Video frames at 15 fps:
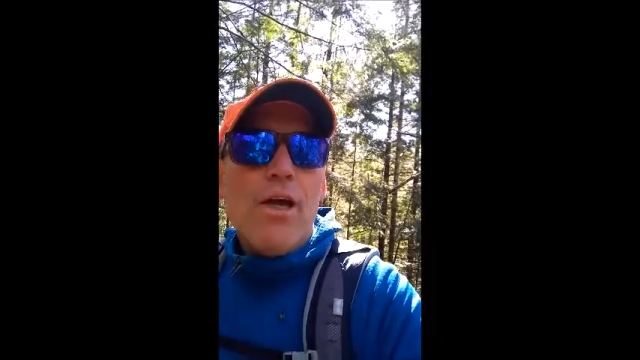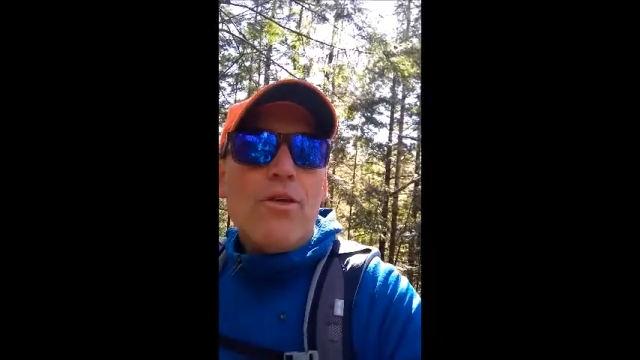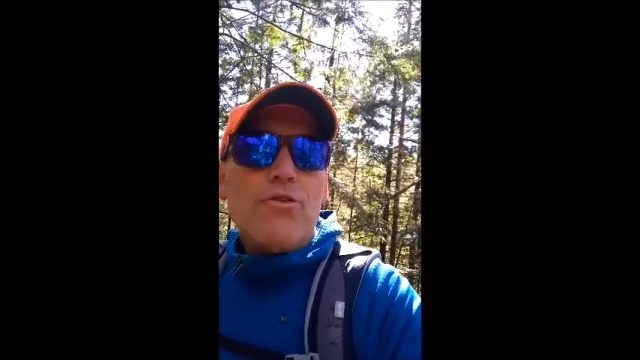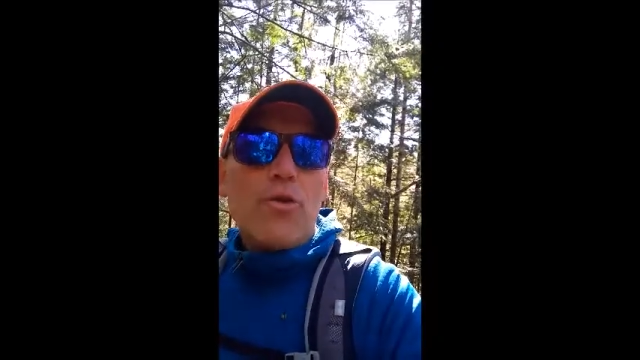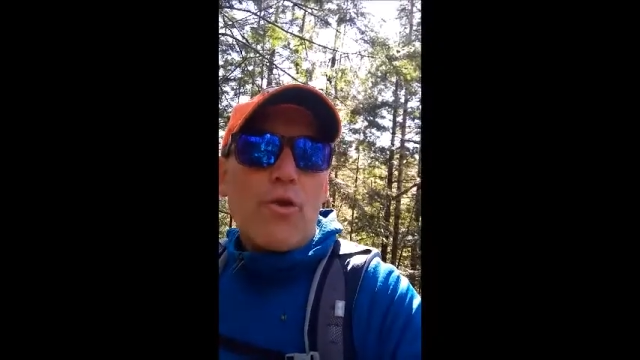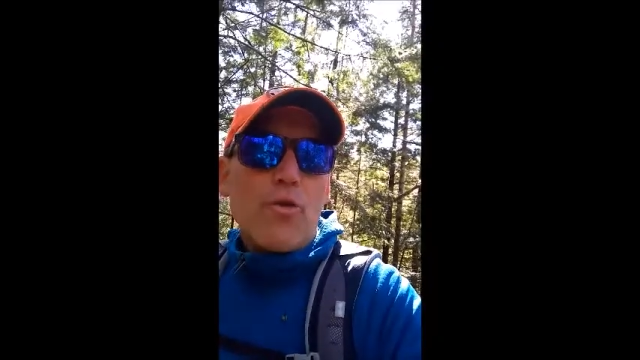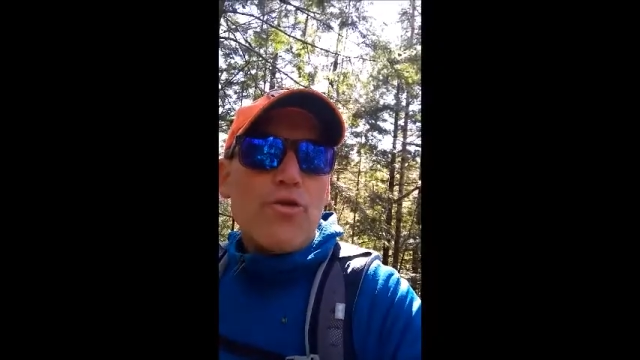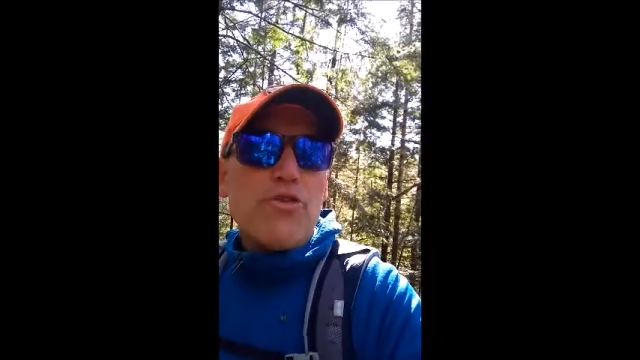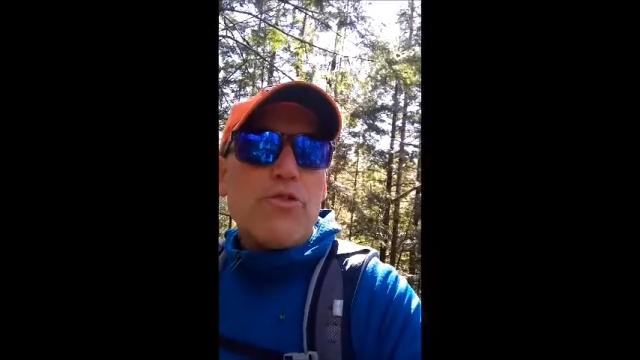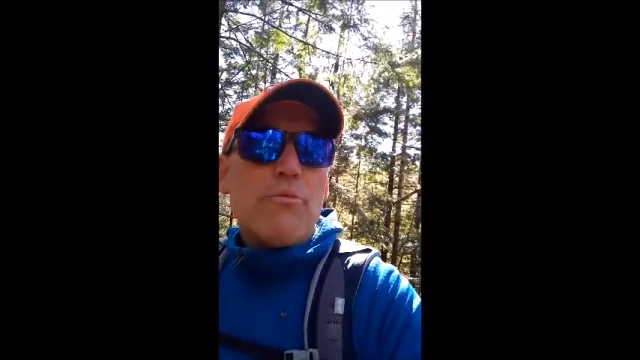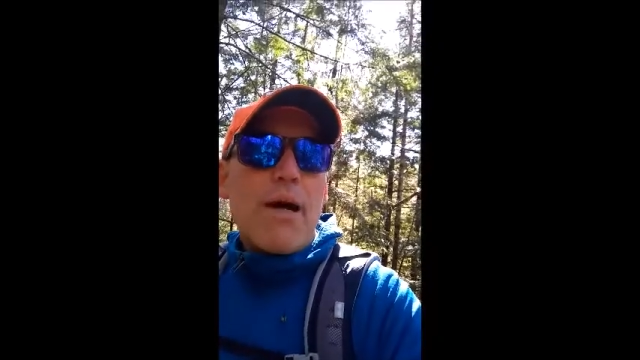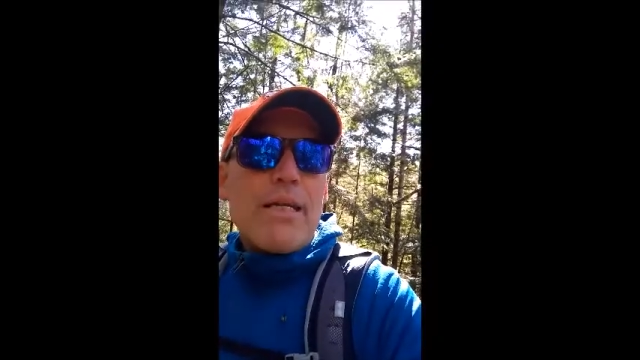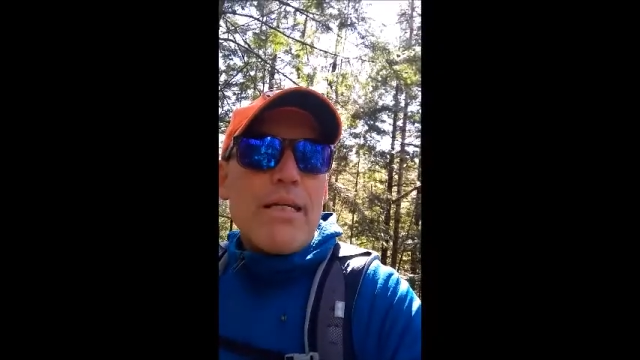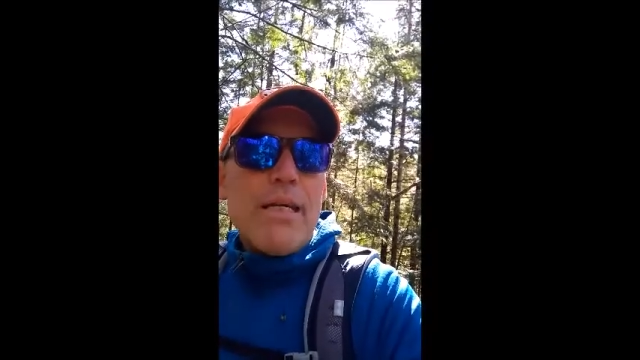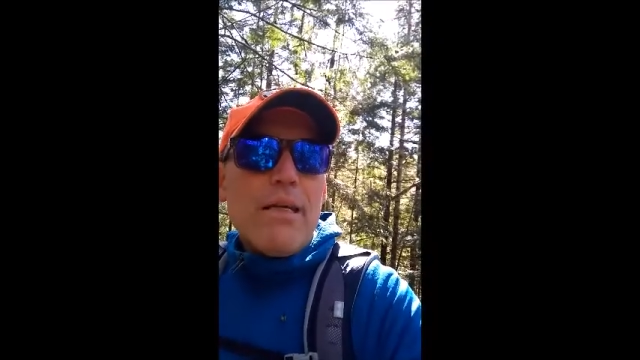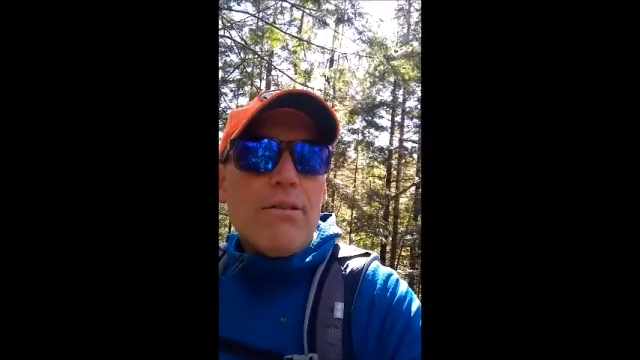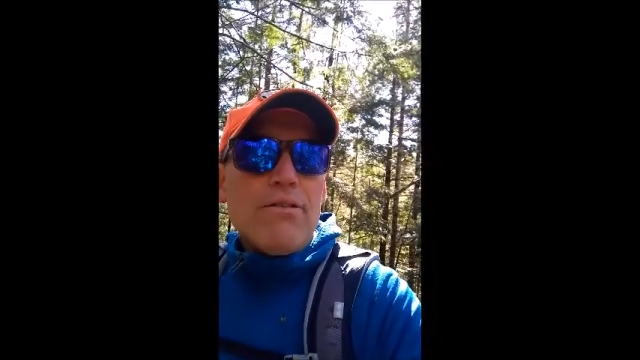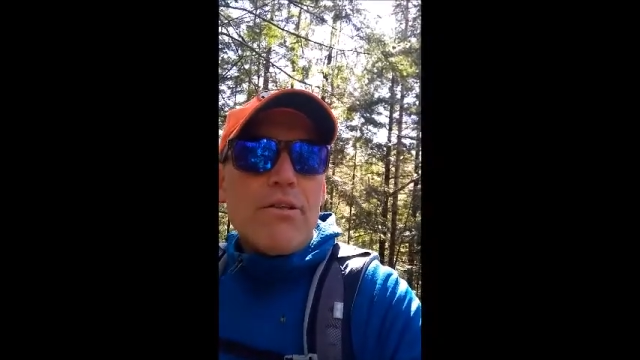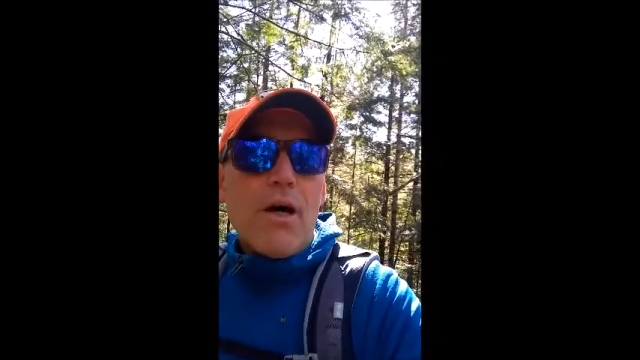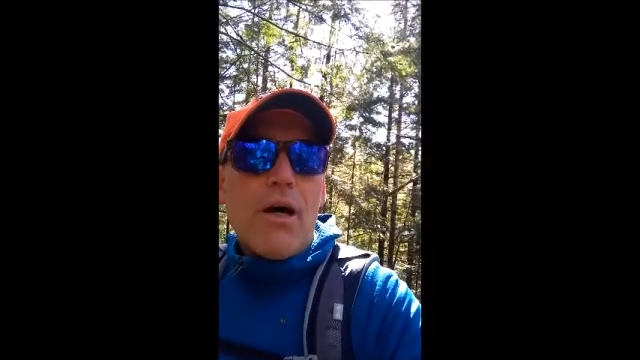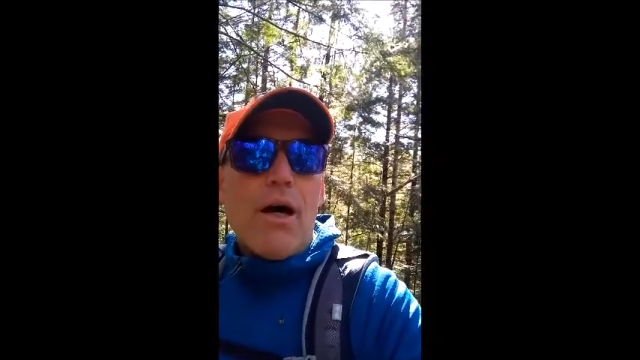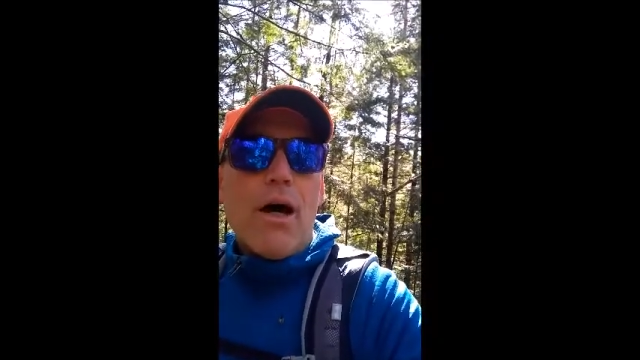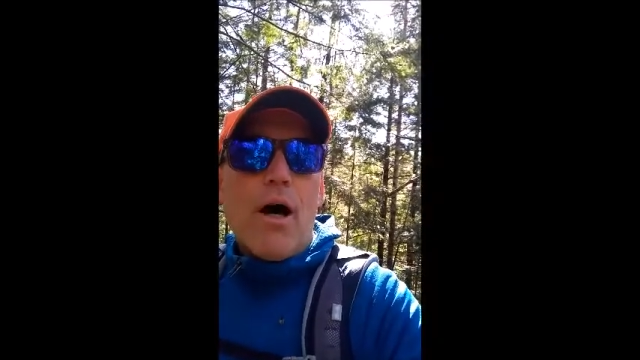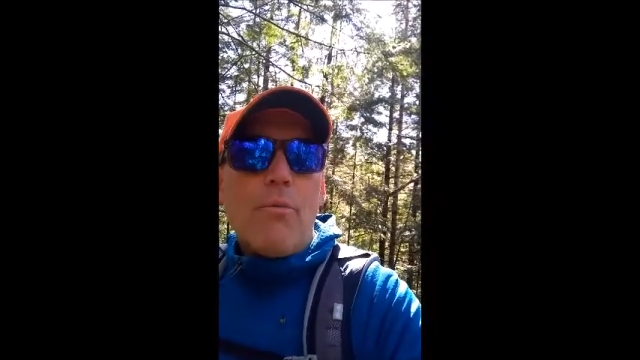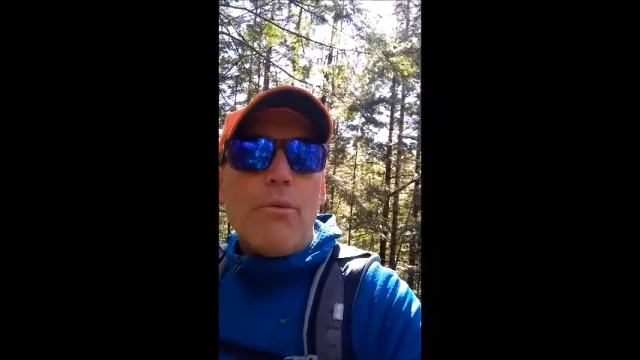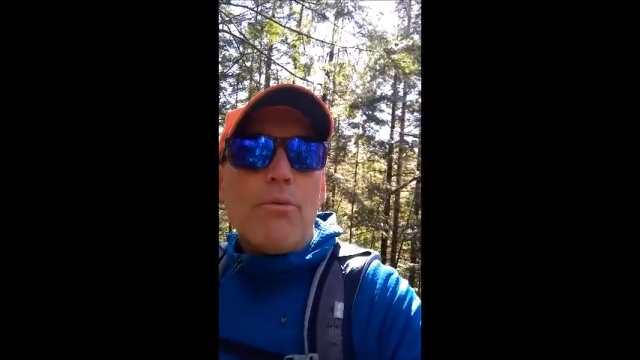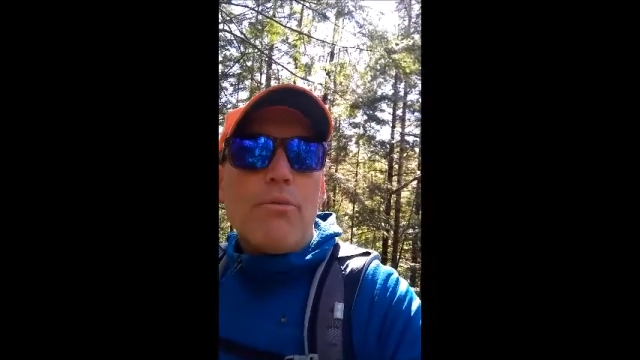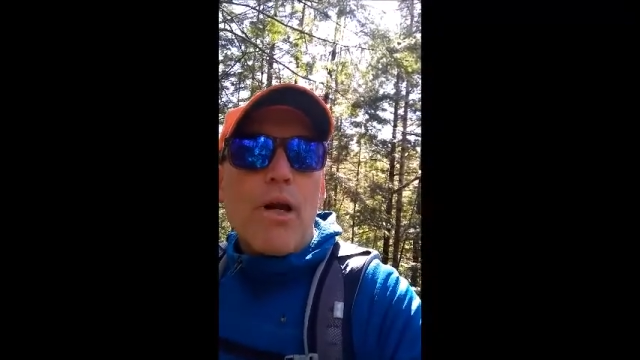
So those are some ideas. I'll be